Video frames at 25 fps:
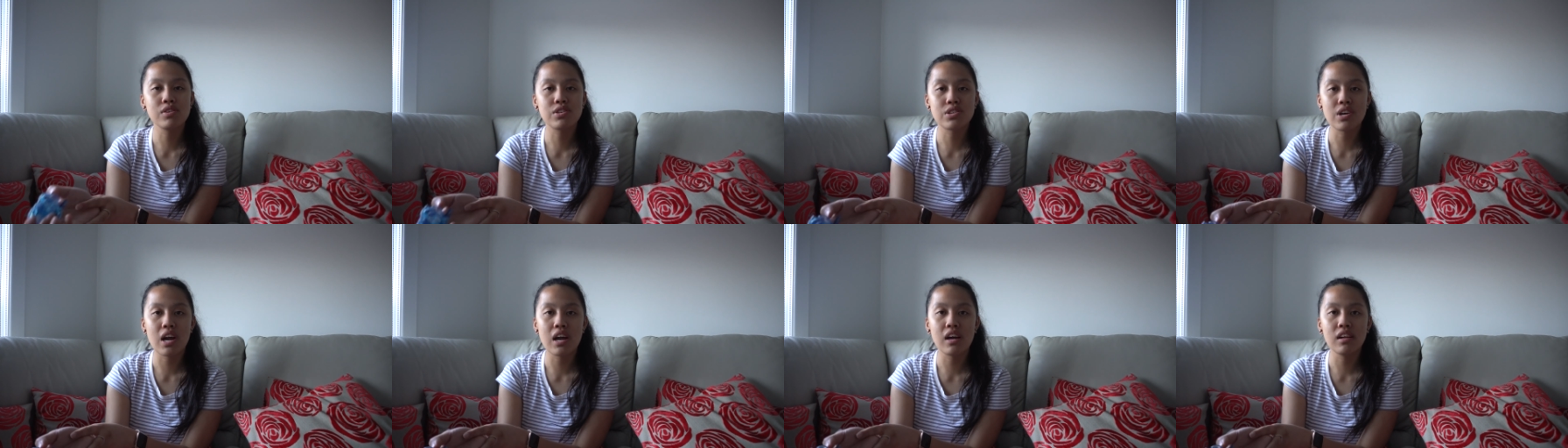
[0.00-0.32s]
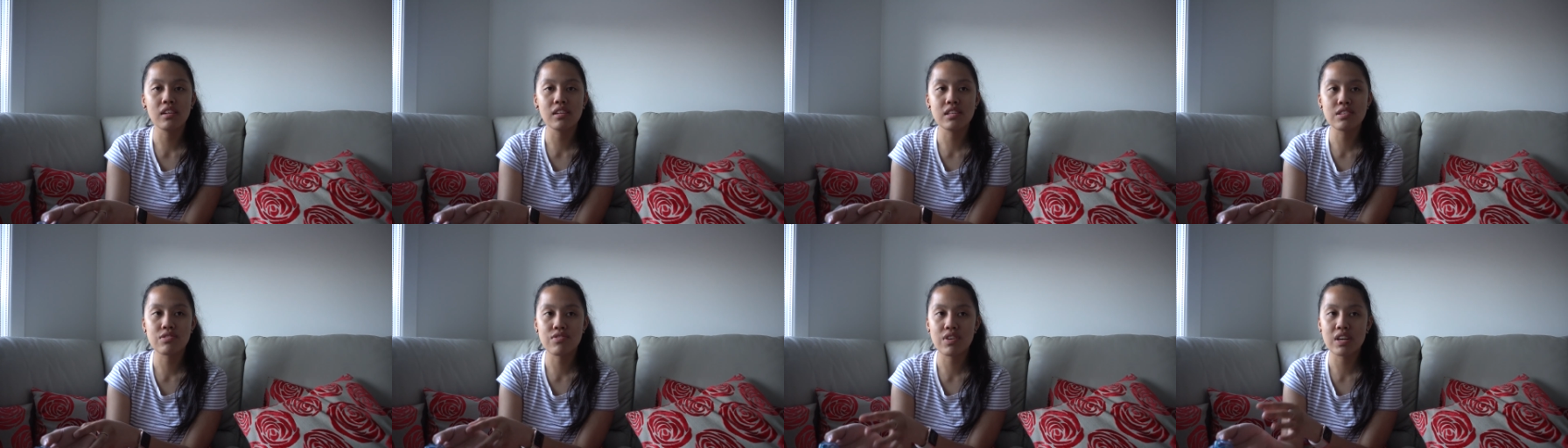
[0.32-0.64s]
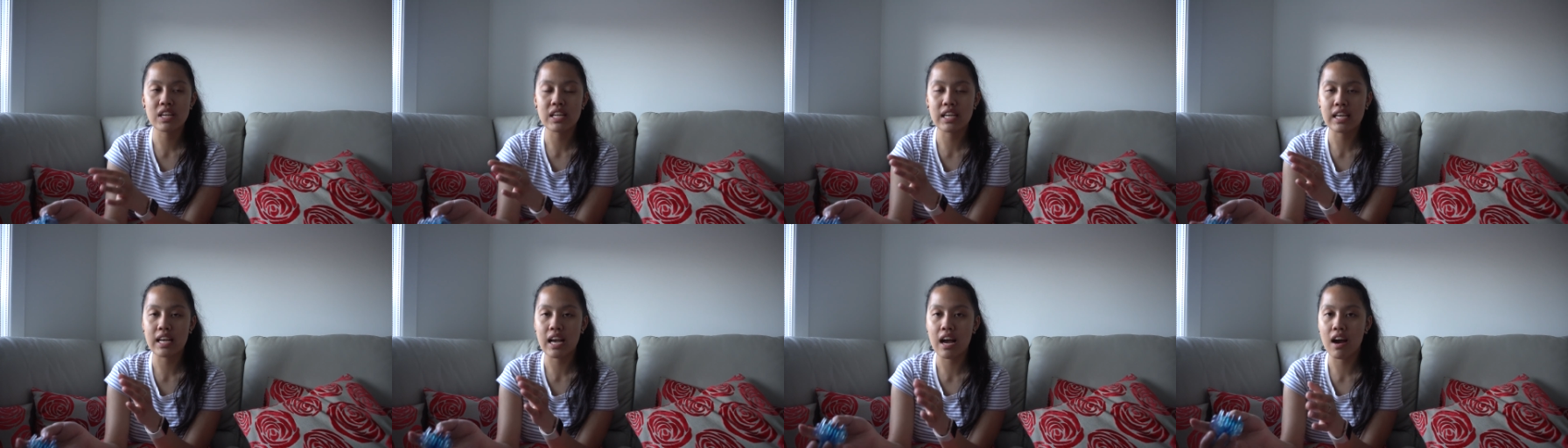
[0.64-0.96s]
trial is
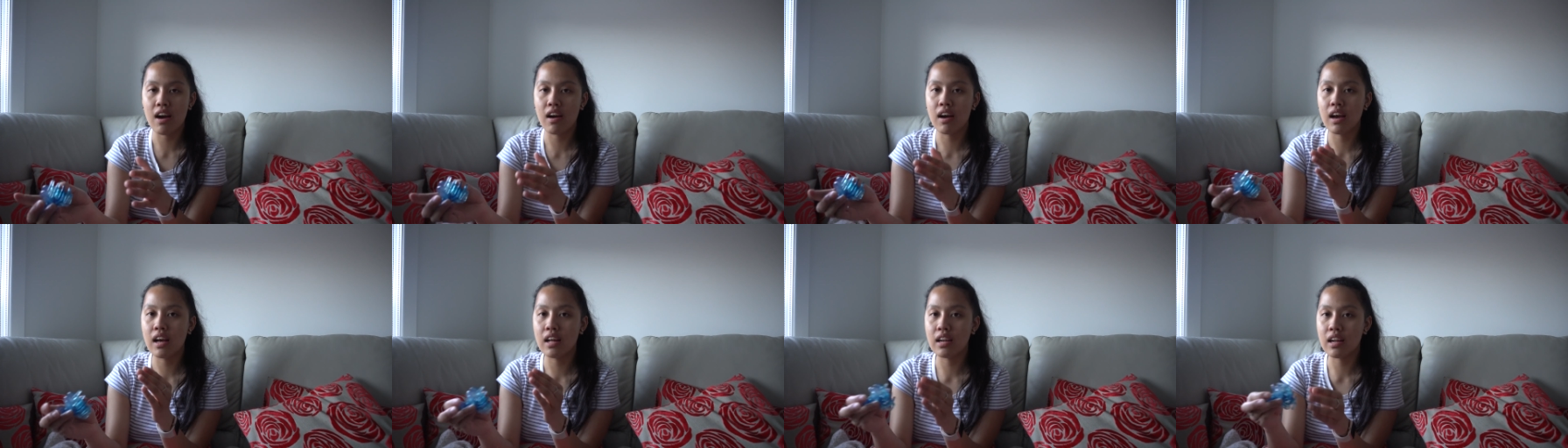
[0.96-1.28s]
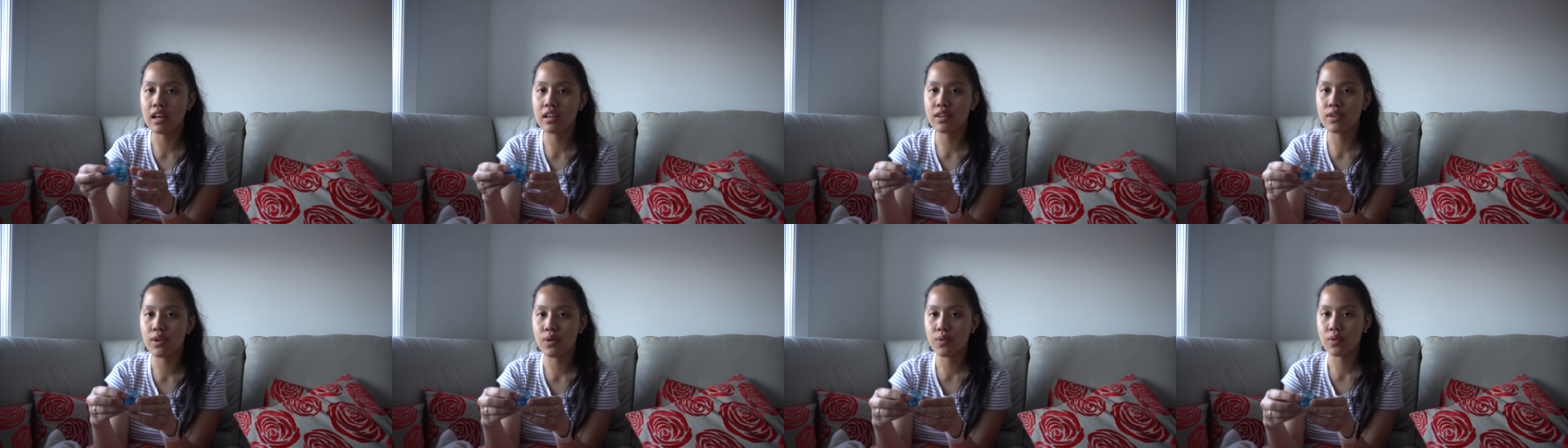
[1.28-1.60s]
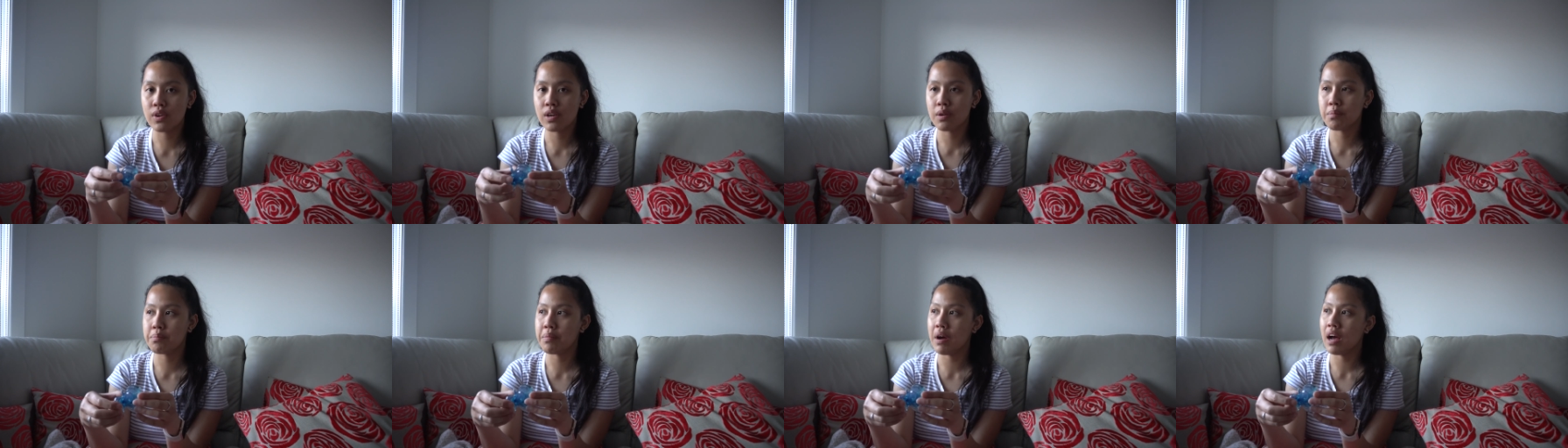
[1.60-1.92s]
running out and I don't
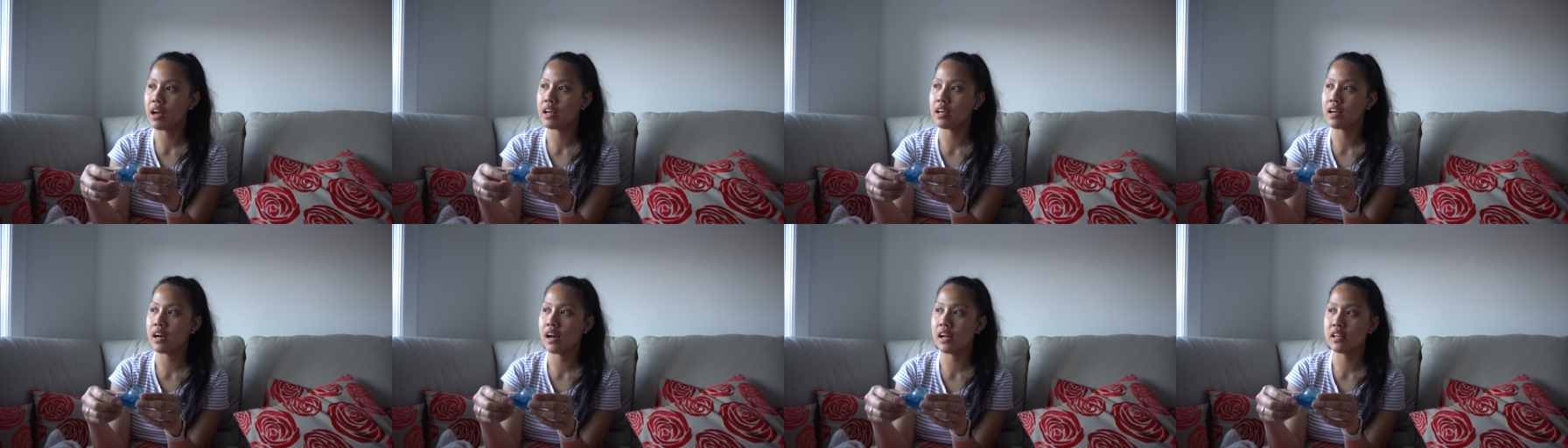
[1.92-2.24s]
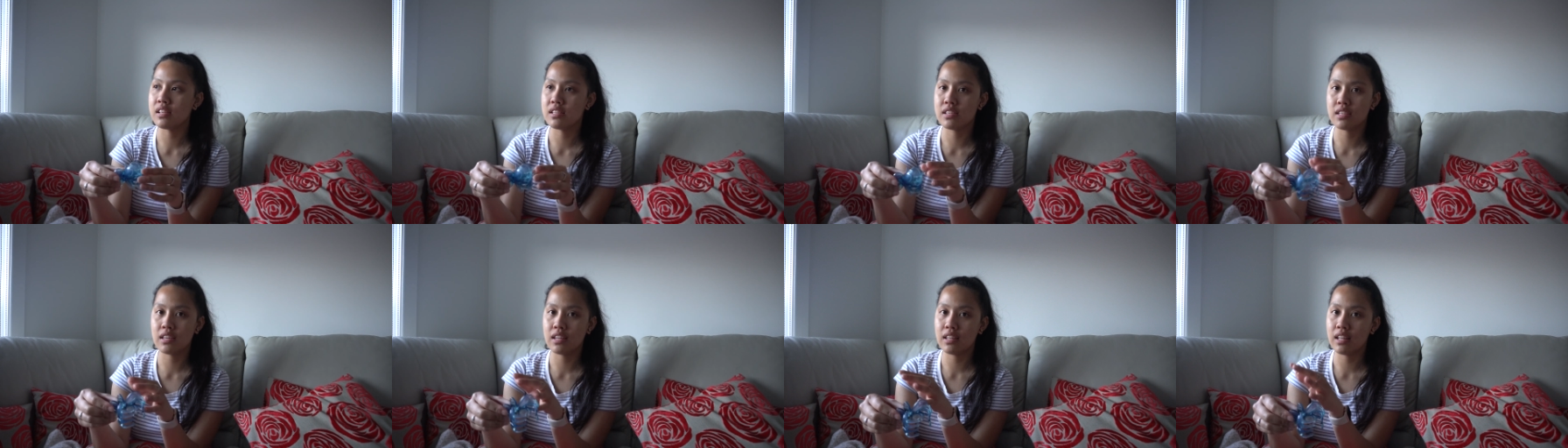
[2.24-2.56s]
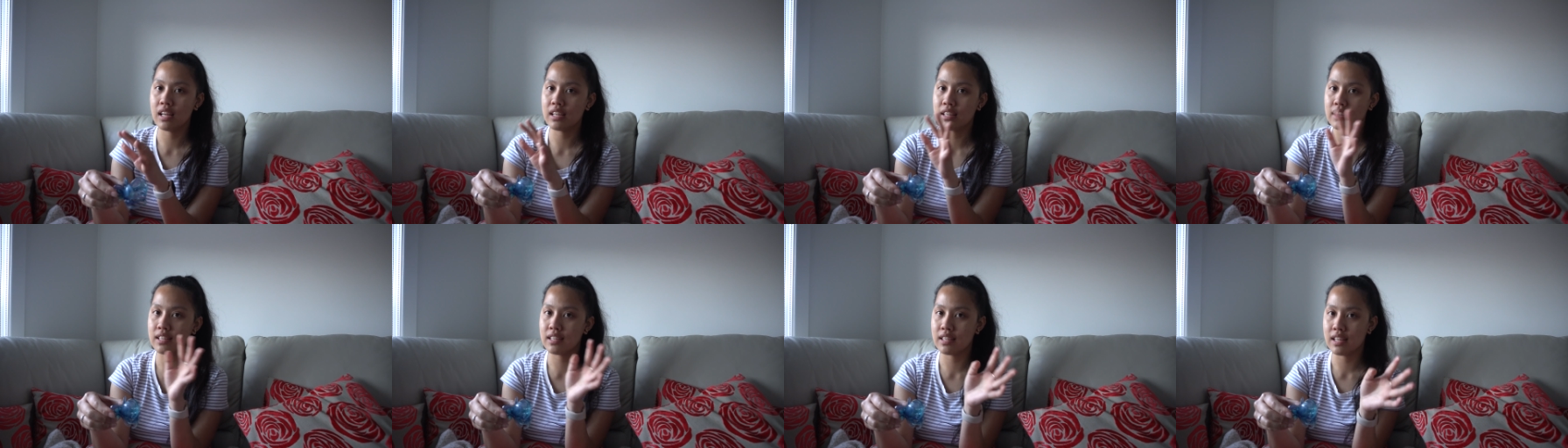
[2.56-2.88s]
want to buy it until
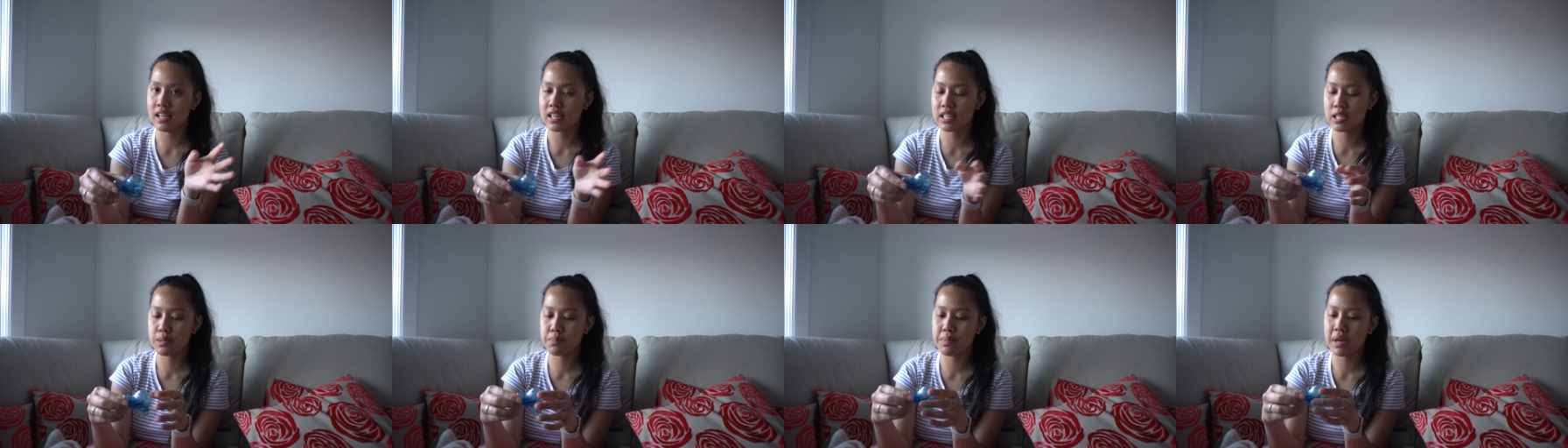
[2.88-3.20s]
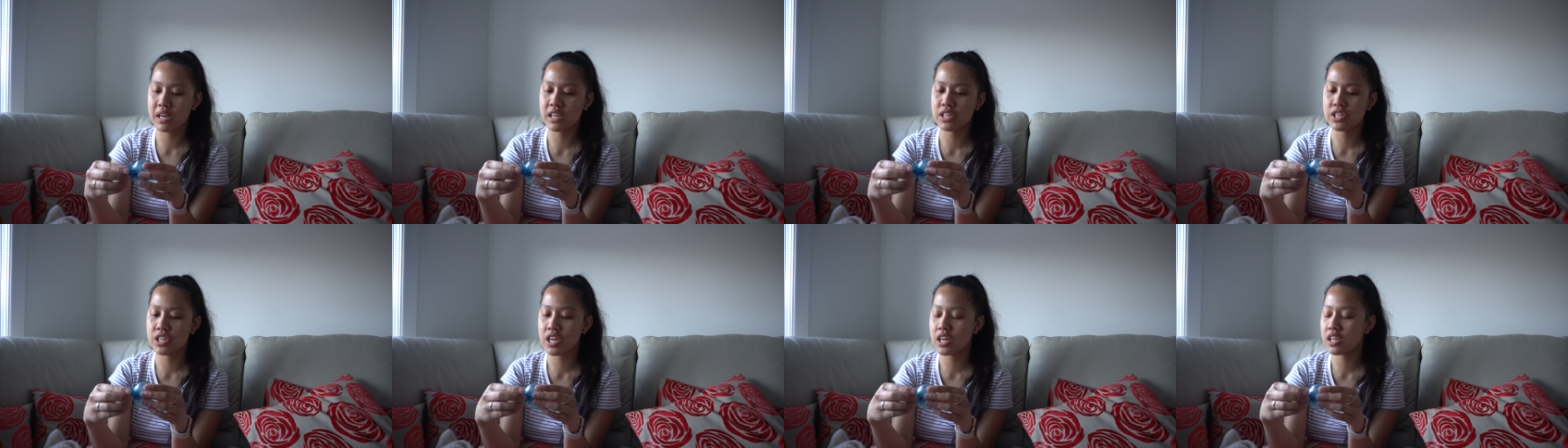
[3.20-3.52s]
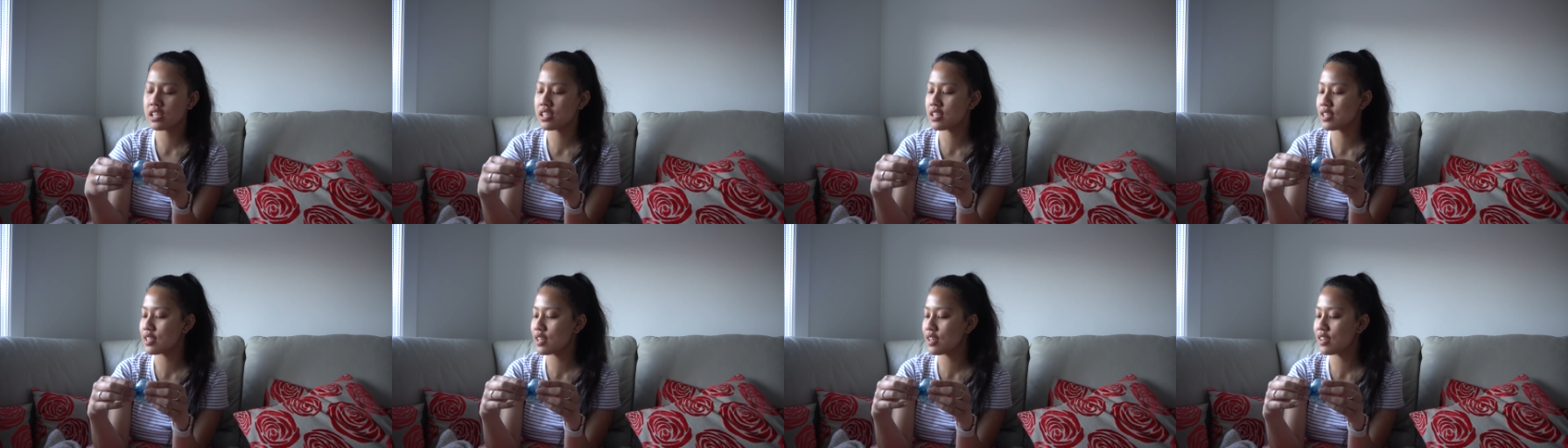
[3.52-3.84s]
like the next paycheck.
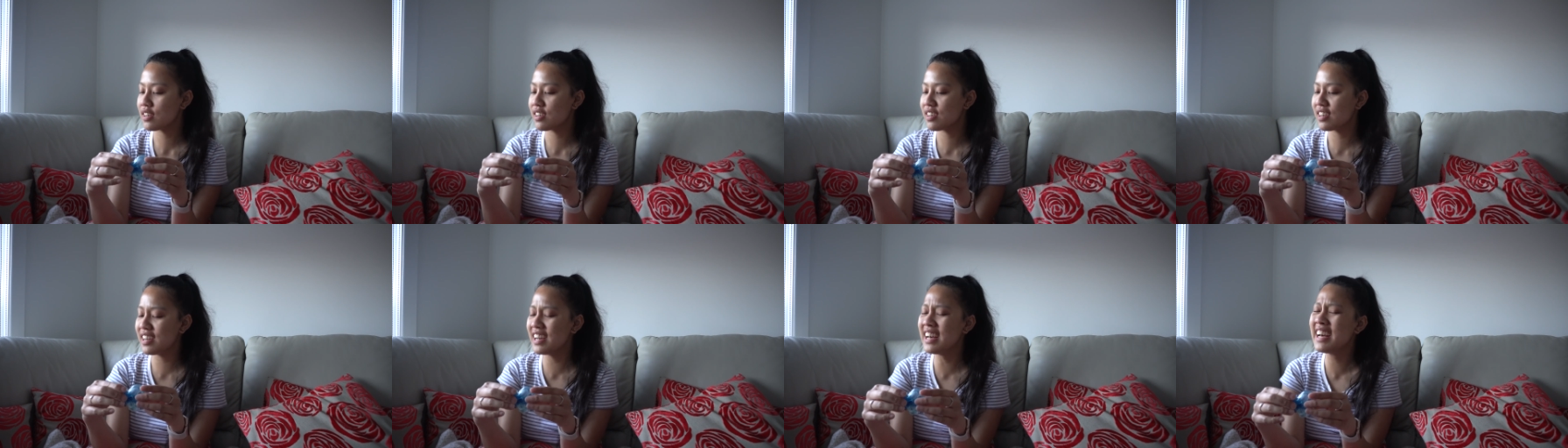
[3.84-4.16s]
So